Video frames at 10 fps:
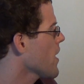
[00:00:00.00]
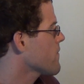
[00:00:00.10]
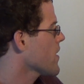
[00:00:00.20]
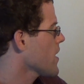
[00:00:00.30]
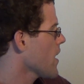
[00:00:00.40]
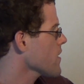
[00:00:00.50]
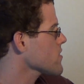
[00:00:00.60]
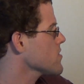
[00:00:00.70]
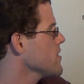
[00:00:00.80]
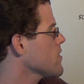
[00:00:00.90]
We have that
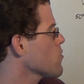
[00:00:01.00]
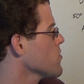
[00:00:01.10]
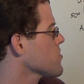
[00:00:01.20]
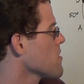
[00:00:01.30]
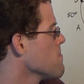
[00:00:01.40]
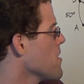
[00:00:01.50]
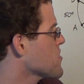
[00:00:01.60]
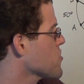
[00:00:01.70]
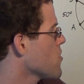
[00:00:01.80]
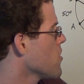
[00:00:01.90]
X equals the
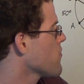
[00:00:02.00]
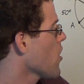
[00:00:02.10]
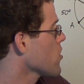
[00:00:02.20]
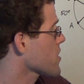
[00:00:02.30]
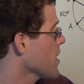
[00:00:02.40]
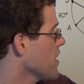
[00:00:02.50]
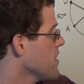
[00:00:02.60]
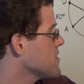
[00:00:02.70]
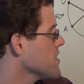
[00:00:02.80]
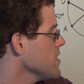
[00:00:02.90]
measure of arc
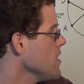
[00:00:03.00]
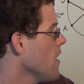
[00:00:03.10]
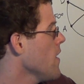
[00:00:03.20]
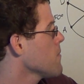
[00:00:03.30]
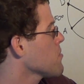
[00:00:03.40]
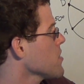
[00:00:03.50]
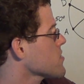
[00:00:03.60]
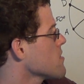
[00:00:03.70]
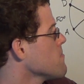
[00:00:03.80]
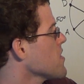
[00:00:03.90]
AD
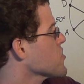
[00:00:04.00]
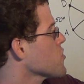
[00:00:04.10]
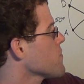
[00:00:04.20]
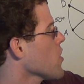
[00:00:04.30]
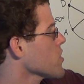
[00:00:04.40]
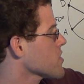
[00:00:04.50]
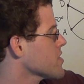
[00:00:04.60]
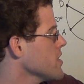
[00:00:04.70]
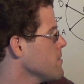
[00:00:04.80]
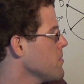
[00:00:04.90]
plus the measure of arc
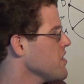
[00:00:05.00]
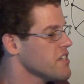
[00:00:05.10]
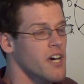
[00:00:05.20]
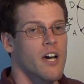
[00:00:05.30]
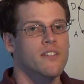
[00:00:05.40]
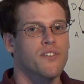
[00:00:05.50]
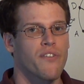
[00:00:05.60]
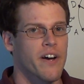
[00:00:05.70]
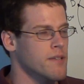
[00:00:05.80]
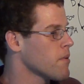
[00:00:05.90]
CB
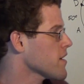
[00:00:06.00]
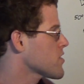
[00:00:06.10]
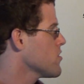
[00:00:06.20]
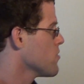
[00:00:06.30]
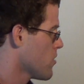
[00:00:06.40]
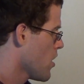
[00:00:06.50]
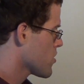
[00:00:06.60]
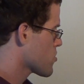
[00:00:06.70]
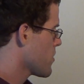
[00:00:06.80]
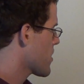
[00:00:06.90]
divided by 2.
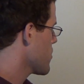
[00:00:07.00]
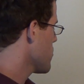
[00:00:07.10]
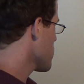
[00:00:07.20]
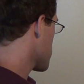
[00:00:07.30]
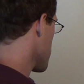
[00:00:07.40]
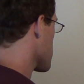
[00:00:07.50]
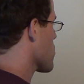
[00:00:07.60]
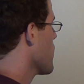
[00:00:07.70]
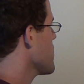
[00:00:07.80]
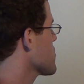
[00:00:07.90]
So we could use this
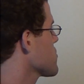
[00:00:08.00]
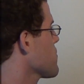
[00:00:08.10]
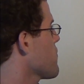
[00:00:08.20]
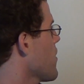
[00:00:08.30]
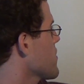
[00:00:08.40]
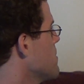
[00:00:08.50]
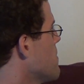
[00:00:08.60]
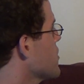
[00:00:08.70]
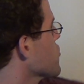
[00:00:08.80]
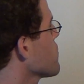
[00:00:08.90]
equation to find the
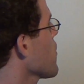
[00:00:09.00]
measure